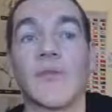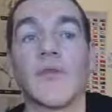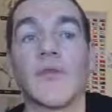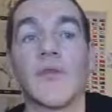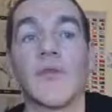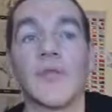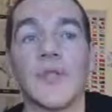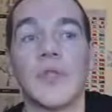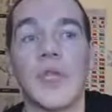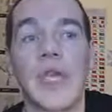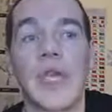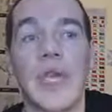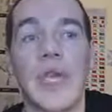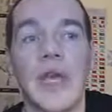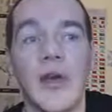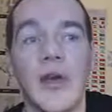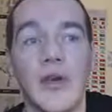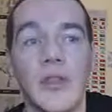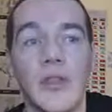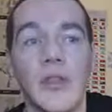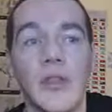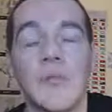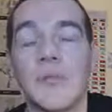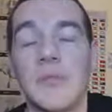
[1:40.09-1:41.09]
And of course you
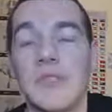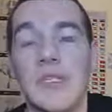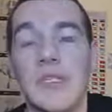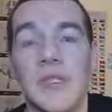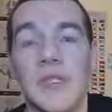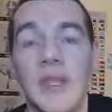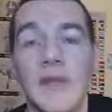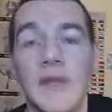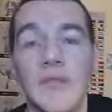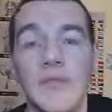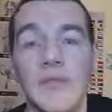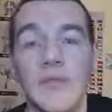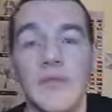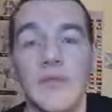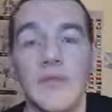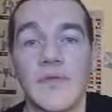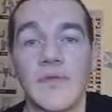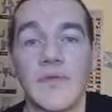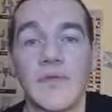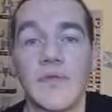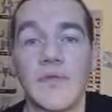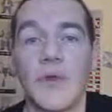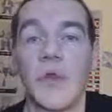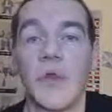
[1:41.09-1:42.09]
get unlimited levels
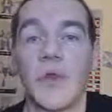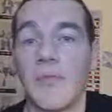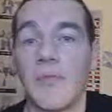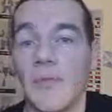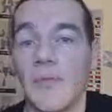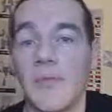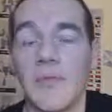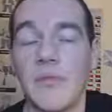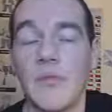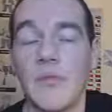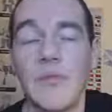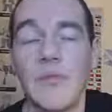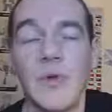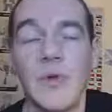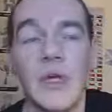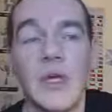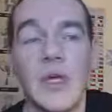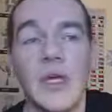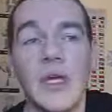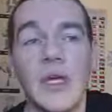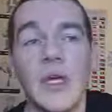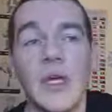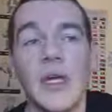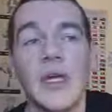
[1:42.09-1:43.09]
from other people